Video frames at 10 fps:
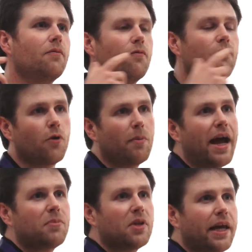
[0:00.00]
For my
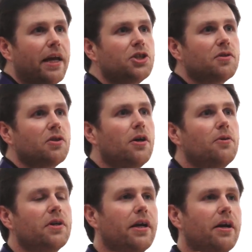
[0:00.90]
application
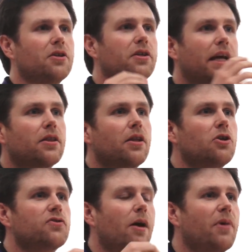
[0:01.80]
code, I'll get
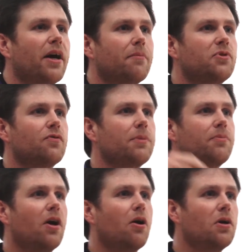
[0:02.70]
those out of my M2
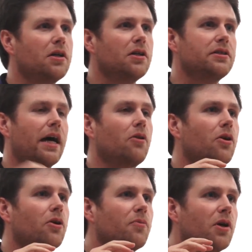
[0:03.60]
repo,
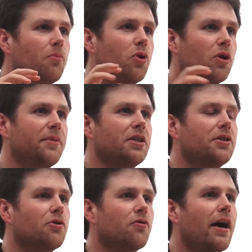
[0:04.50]
download them, put them into
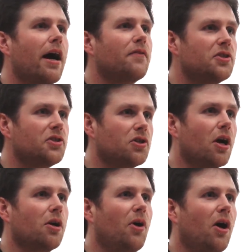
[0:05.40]
the Karaf,
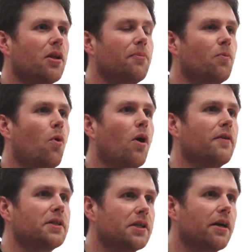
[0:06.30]
start them all up, and
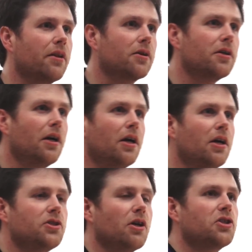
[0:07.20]
wire it together.
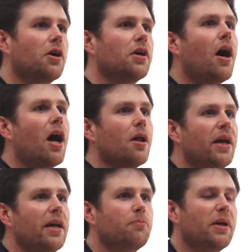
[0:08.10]
So it's starting to
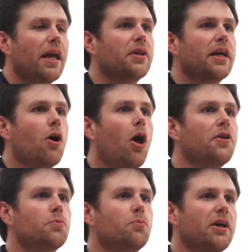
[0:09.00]
automate being able to get all
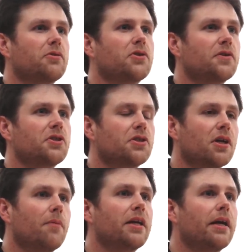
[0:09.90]
these microservices to
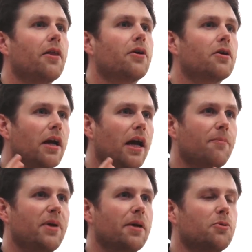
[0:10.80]
come together
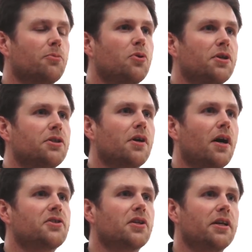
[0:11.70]
and be able to put into a
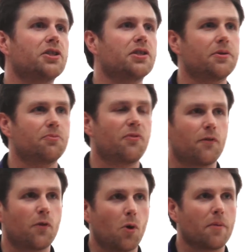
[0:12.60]
constellation that can
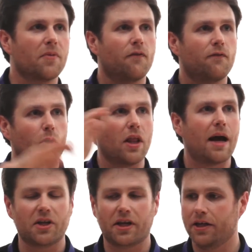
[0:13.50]
perform a full
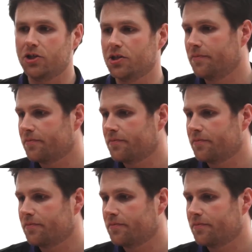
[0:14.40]
application.